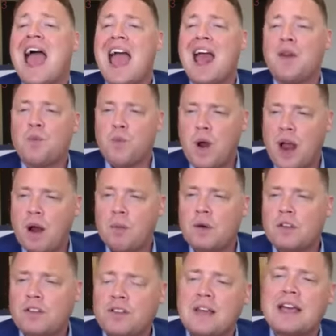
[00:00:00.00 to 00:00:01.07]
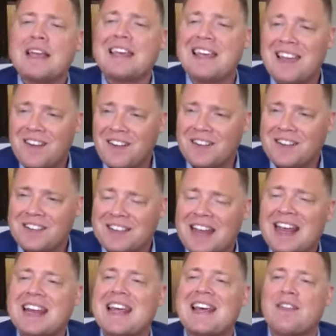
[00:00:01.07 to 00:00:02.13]
and where we sit year to
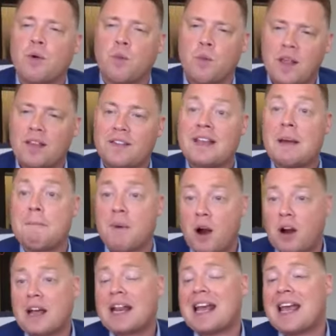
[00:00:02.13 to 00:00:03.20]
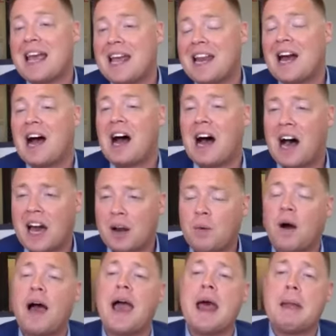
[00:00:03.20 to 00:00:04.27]
date in the real estate market in
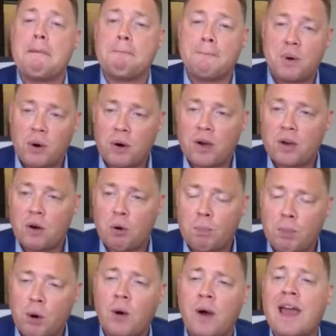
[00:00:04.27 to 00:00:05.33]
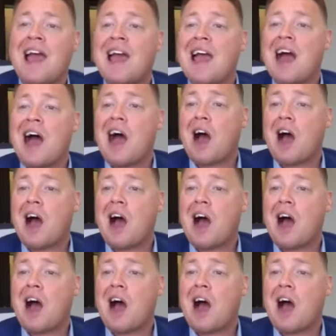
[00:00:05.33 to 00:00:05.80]
Ottawa. And boy, oh boy,